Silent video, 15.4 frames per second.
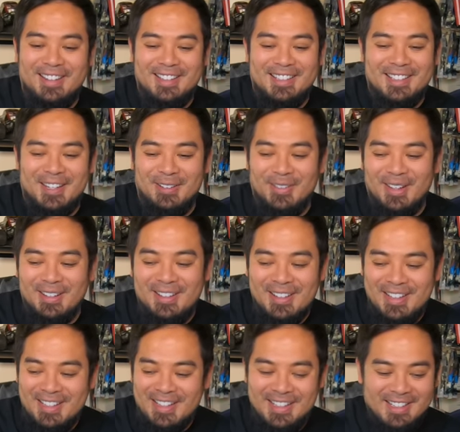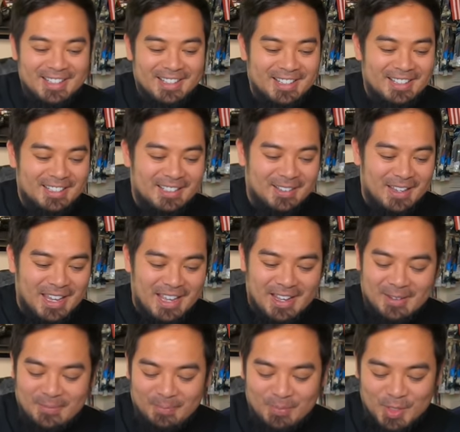servo. So
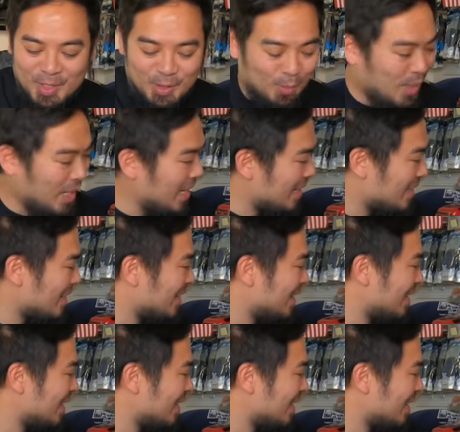yeah, sweet.